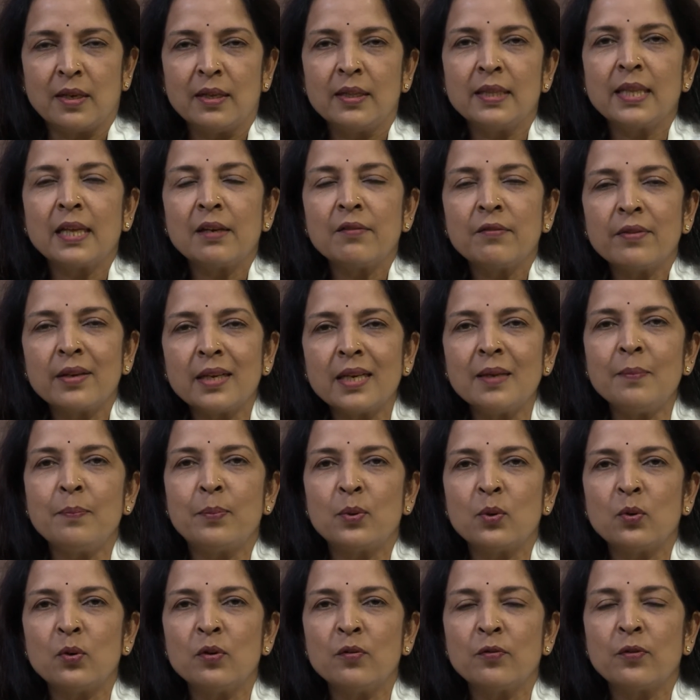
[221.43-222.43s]
They are very
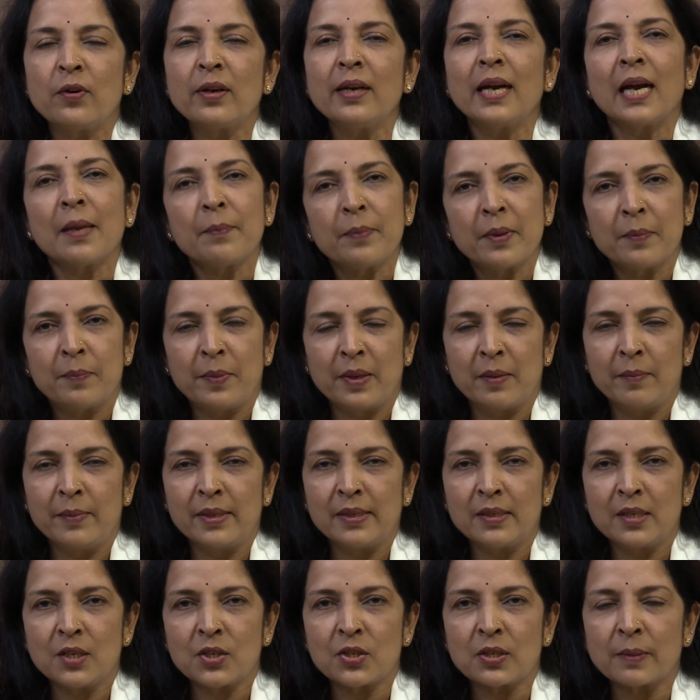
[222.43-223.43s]
prone for
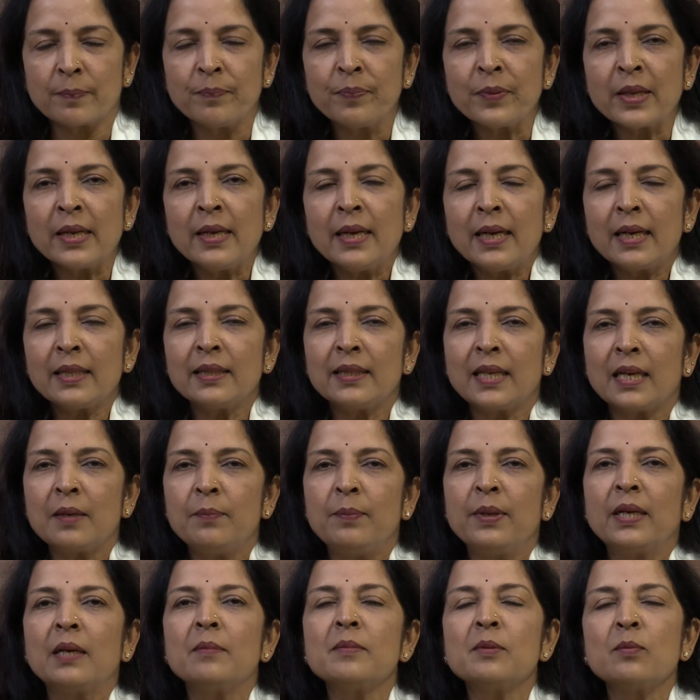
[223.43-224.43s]
hyperpigmentation, and that
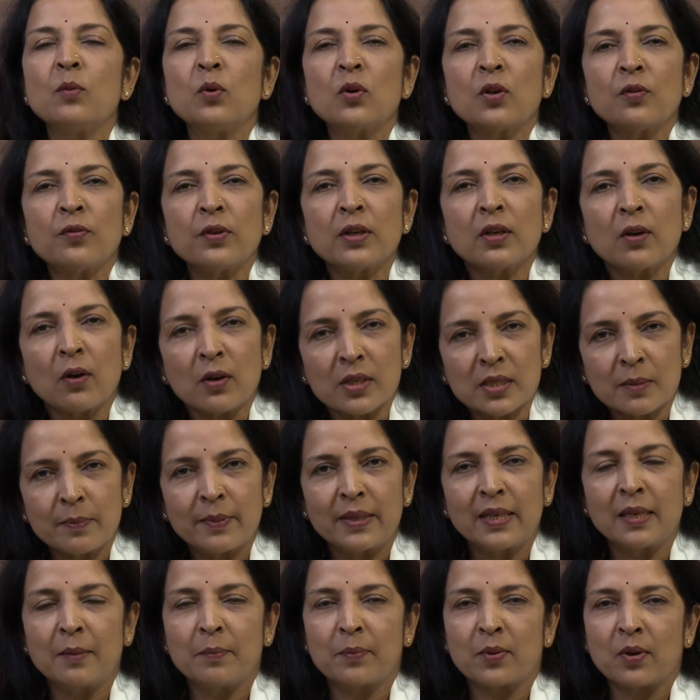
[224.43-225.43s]
becomes more of a
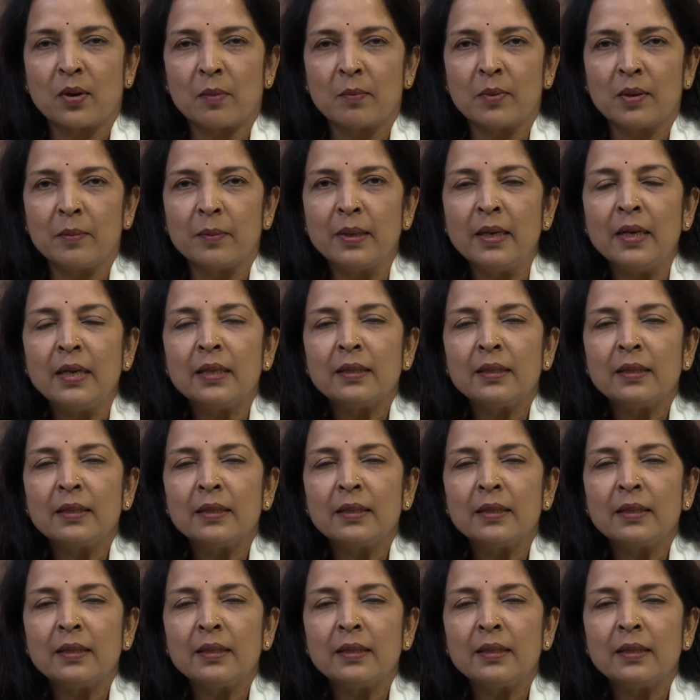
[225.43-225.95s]
cosmetic problem.